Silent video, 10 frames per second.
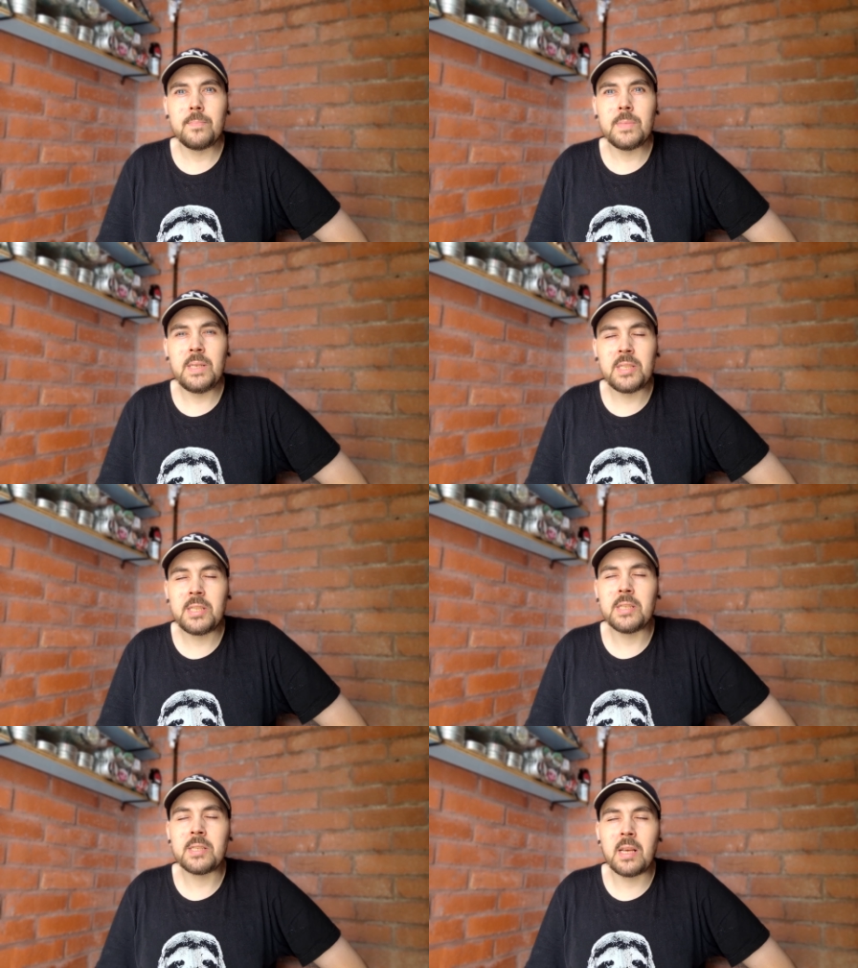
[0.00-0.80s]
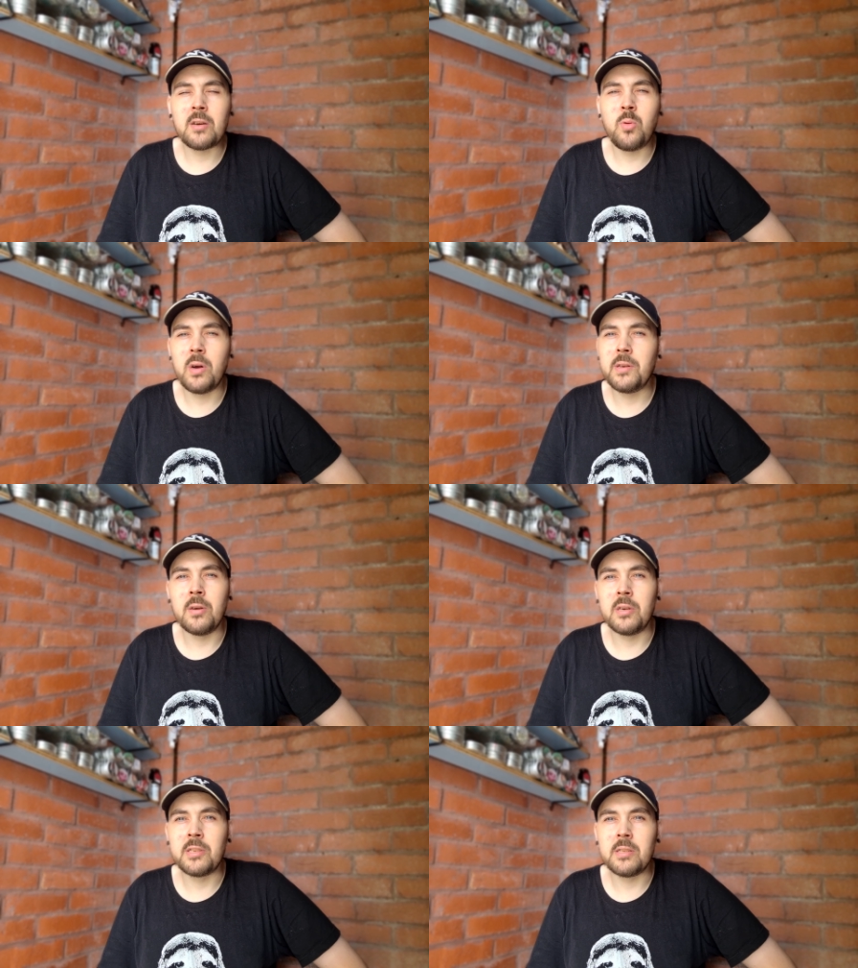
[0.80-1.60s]
It sits there quite
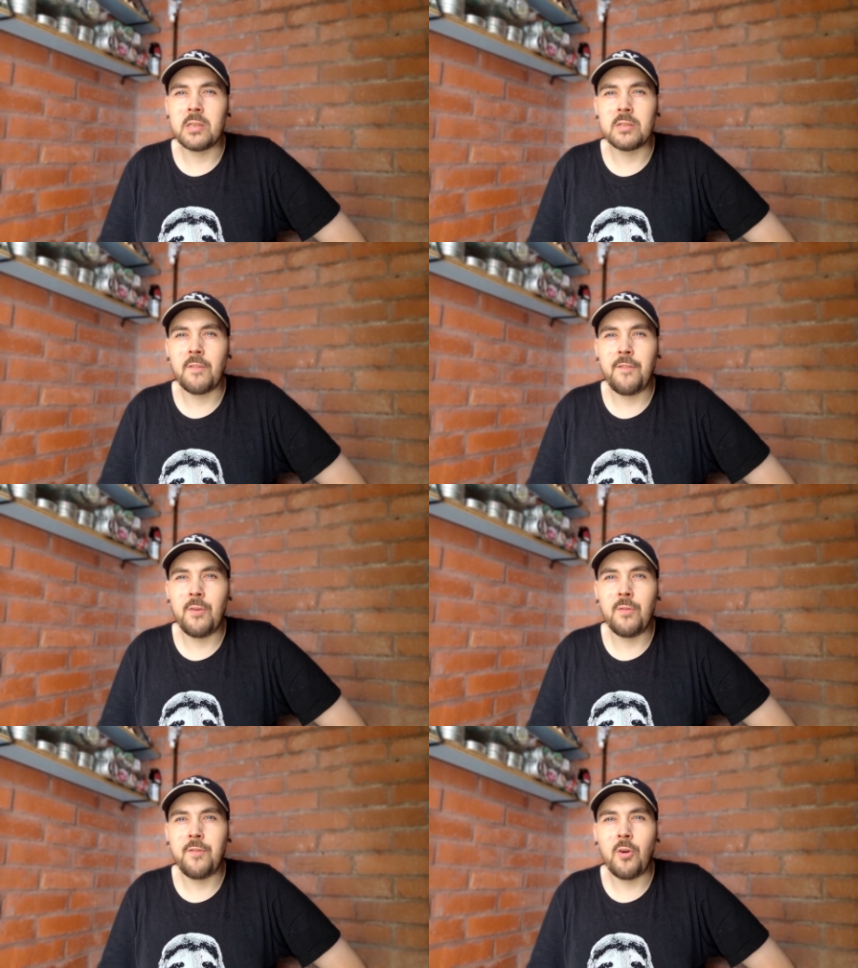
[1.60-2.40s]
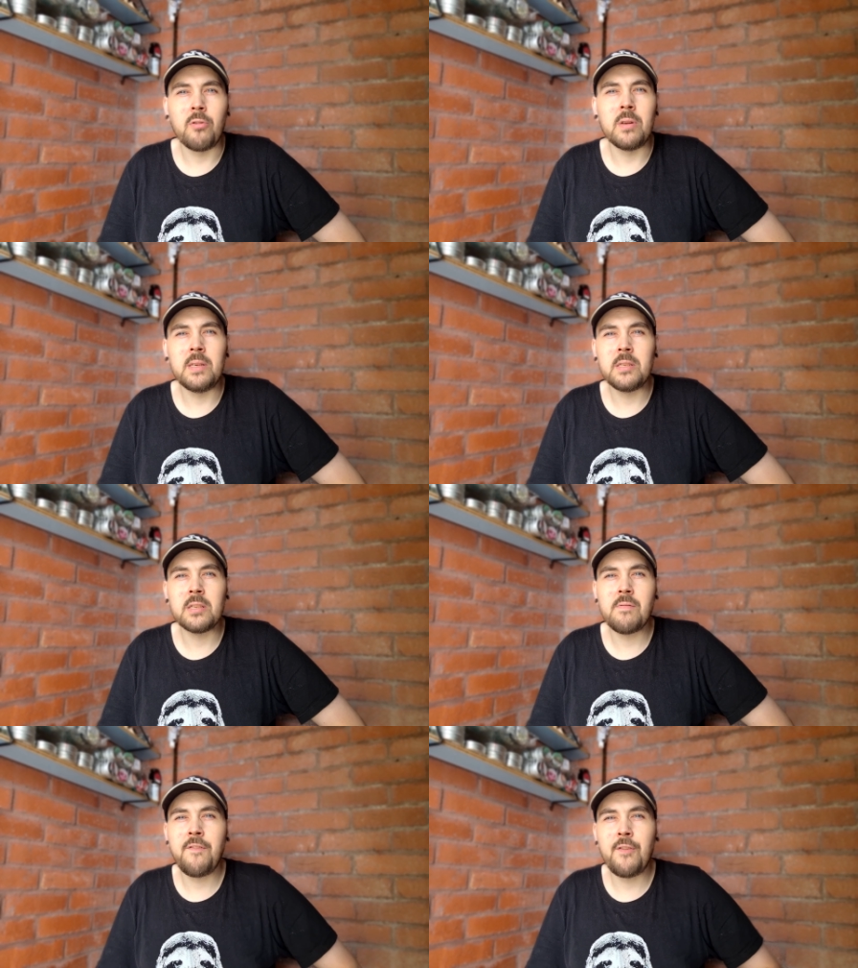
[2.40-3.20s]
nice, it doesn't feel foreign, it
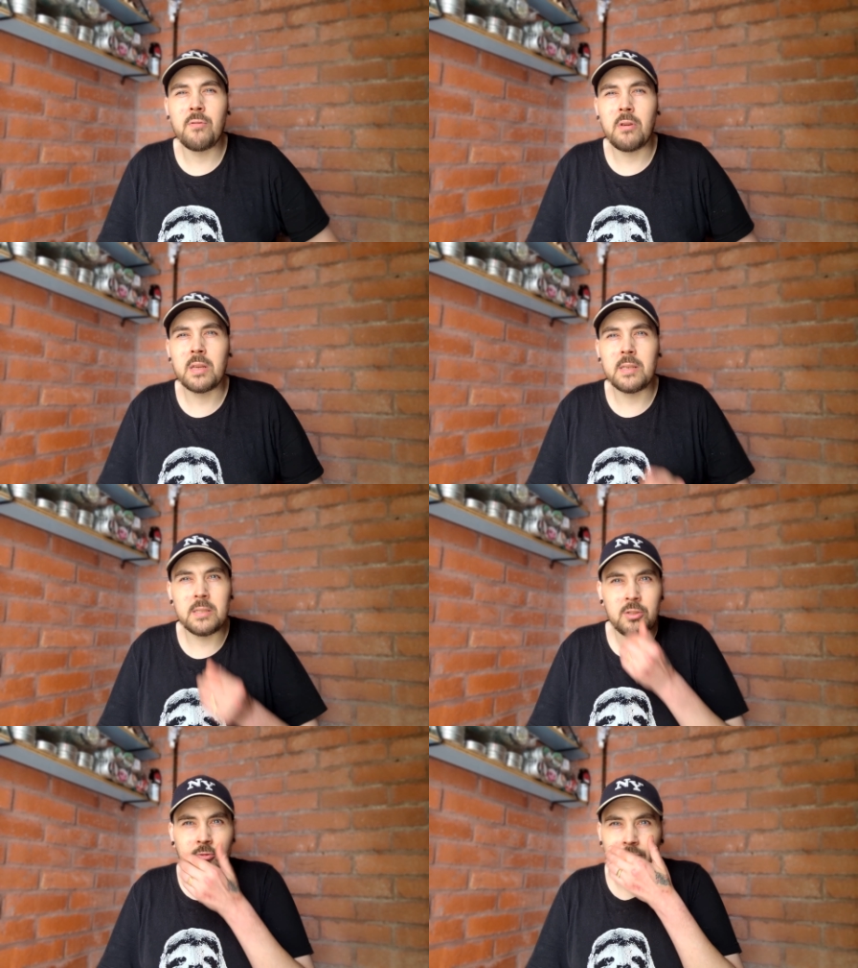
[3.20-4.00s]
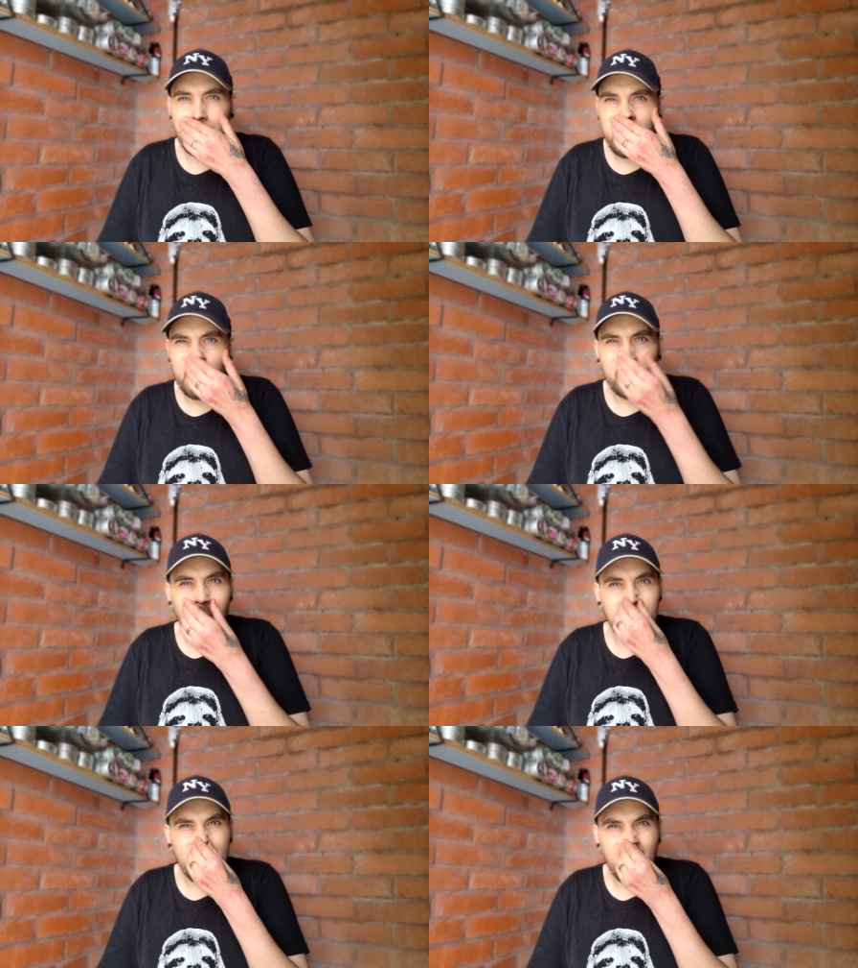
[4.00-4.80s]
doesn't feel like it's dripping
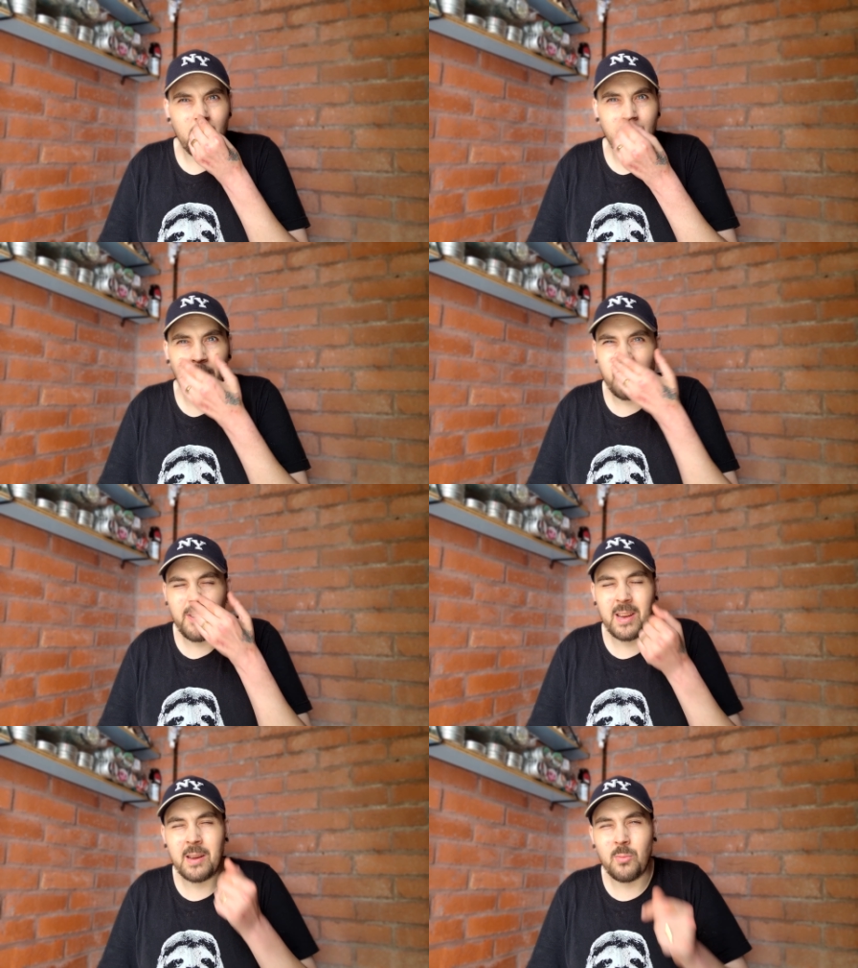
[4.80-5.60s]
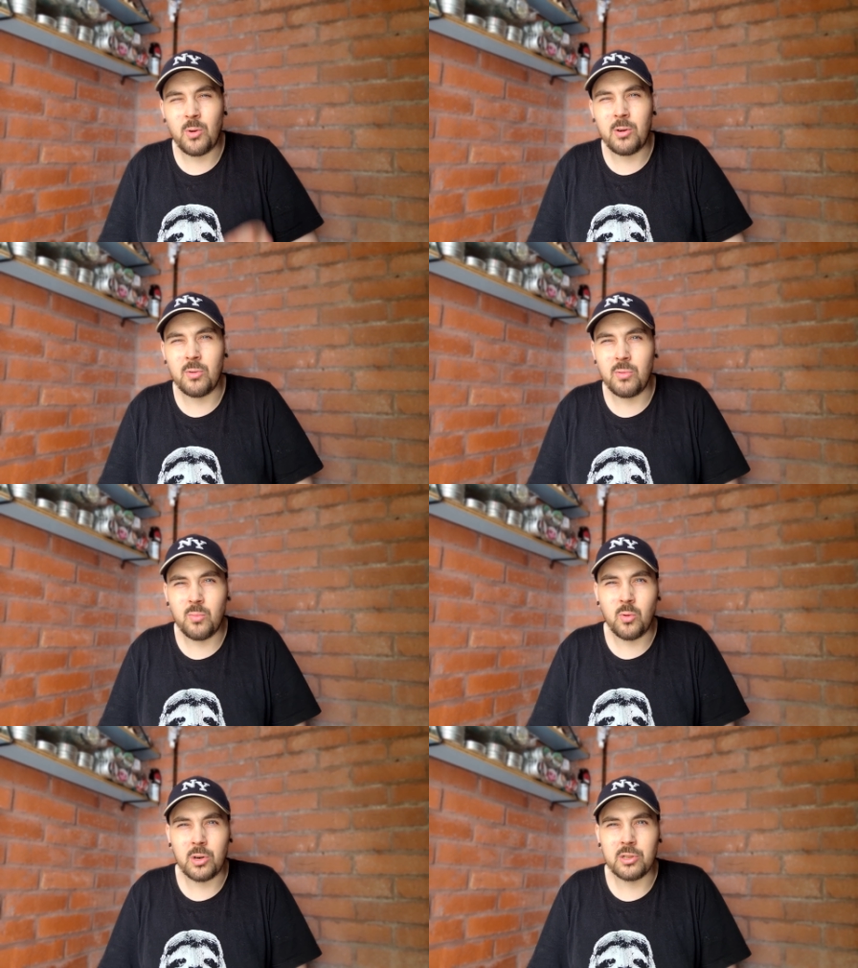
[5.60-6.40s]
right now, but I think it will
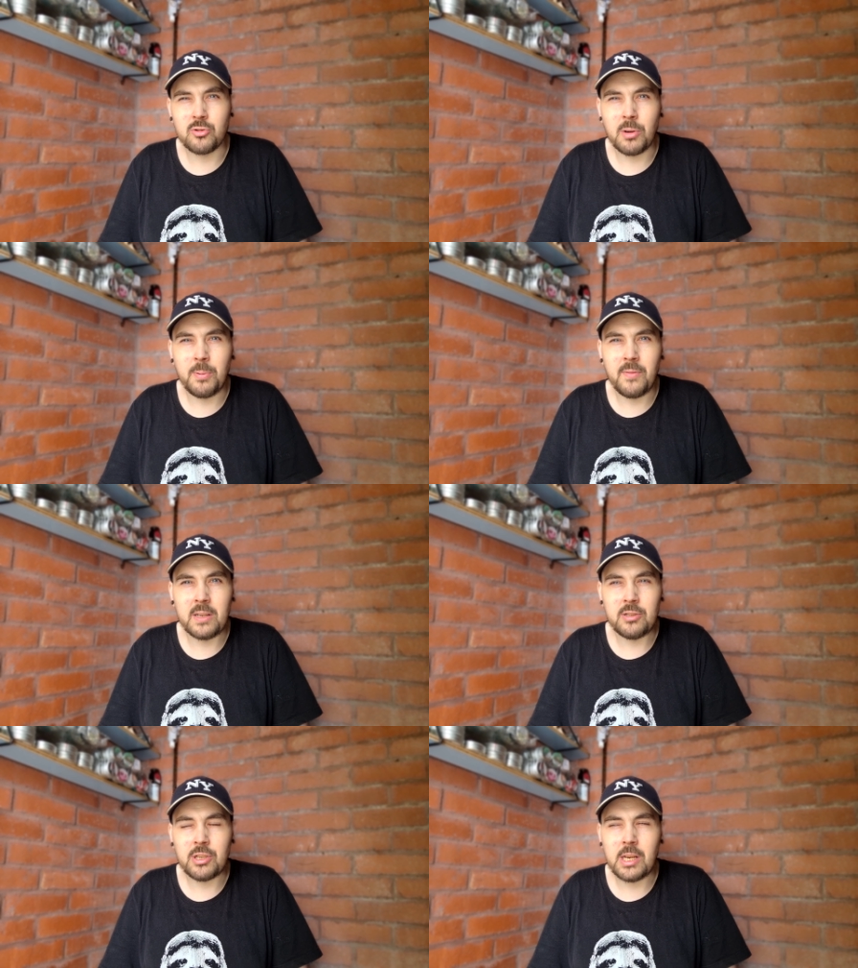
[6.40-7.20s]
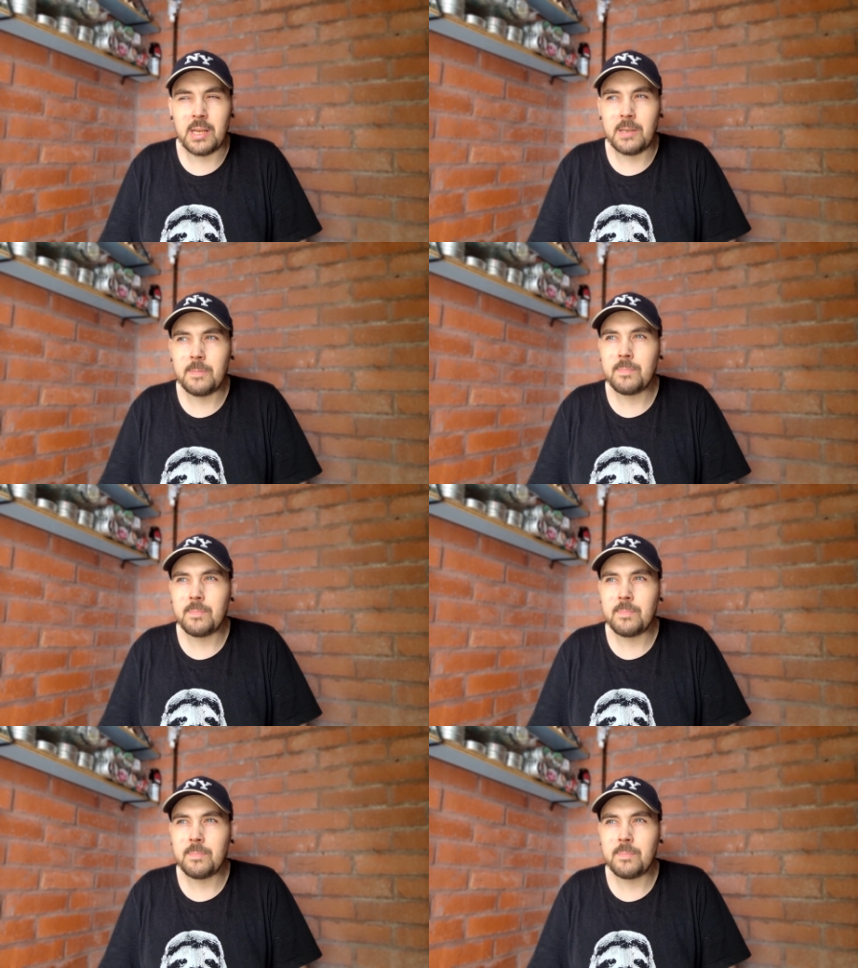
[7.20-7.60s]
want to drip eventually.